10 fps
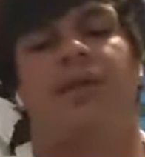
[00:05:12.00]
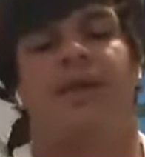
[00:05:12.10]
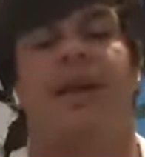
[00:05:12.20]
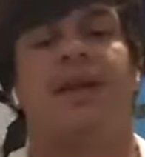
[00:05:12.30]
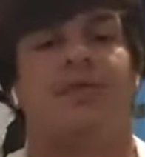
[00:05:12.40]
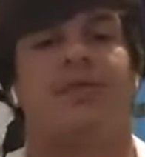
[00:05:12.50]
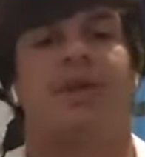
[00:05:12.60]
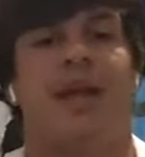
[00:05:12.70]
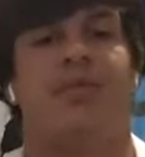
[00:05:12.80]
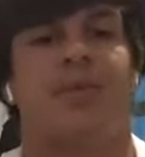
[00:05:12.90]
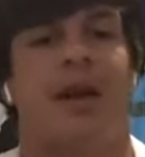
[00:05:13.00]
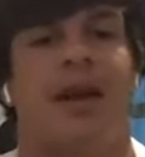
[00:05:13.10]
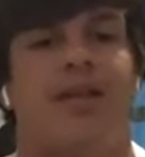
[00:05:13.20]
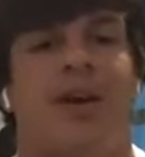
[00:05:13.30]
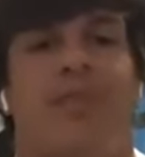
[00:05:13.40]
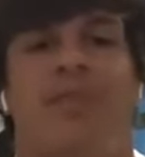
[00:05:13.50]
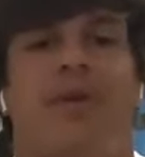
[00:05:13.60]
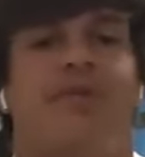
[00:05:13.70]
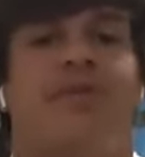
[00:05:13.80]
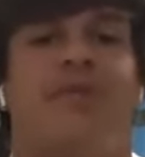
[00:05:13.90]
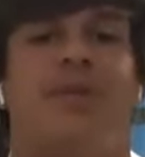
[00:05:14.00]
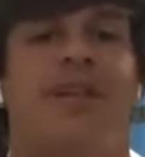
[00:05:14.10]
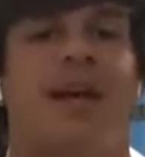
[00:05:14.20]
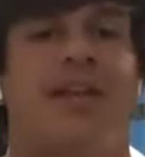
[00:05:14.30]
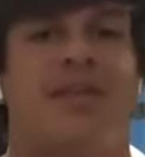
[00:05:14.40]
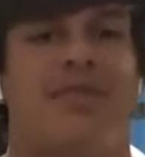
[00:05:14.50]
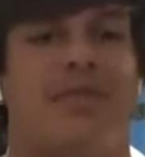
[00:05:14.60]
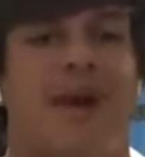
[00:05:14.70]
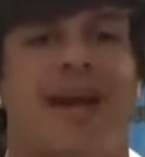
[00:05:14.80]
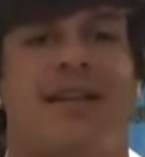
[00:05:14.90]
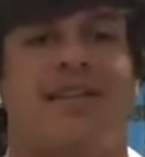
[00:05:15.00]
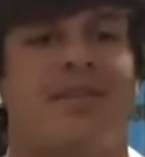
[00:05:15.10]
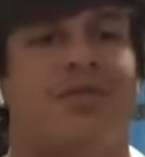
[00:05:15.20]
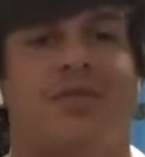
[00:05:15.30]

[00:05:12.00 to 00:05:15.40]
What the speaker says: The games were hot though. I remember my first week down there for practice.